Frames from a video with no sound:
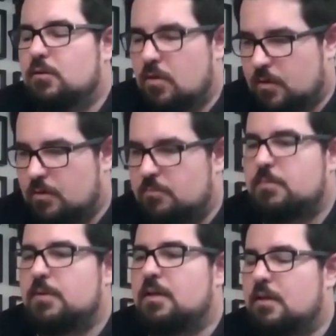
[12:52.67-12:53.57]
growing up
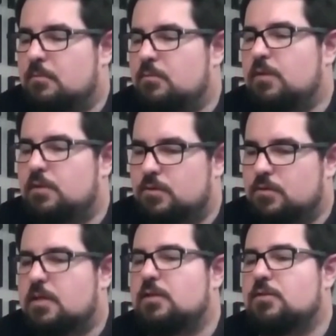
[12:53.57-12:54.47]
and moving through
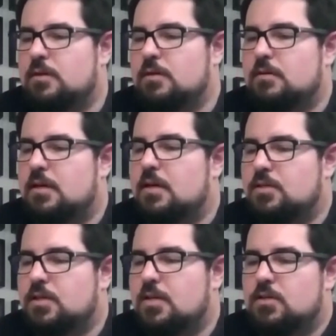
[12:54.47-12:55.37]
secondary
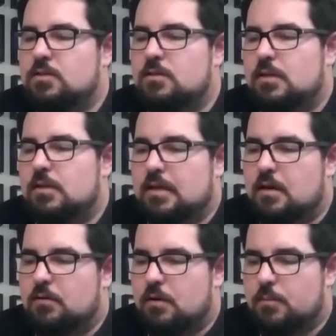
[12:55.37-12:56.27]
education,
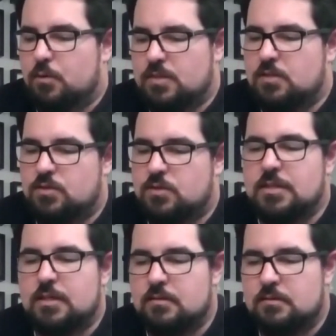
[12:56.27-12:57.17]
I'm always
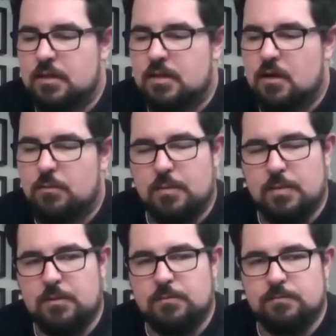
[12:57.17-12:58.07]
interested in helping
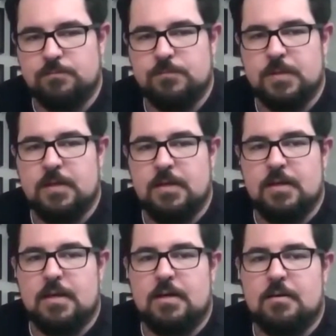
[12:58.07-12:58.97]
people.
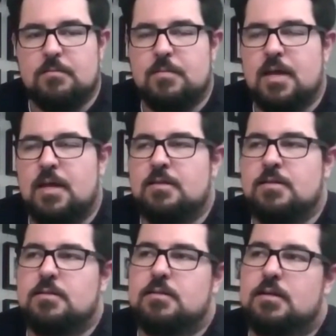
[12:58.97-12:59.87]

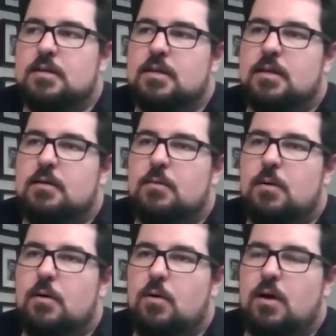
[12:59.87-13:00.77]
And
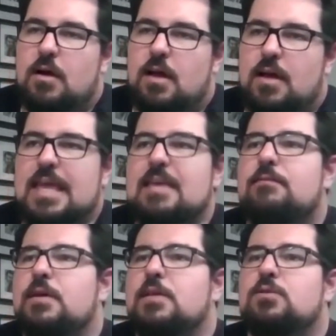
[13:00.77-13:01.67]
a key
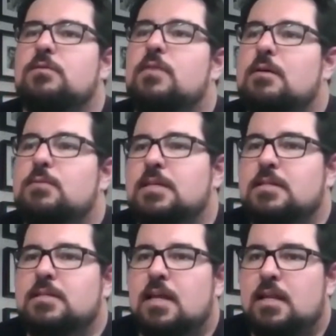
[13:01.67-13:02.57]
feature of that was
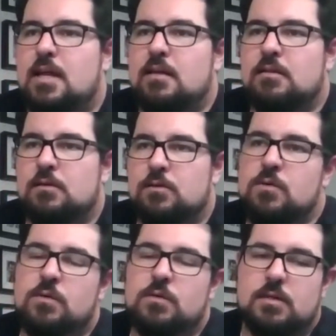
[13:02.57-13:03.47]
understanding how the
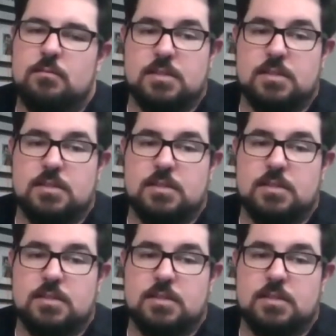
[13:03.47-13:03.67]
law in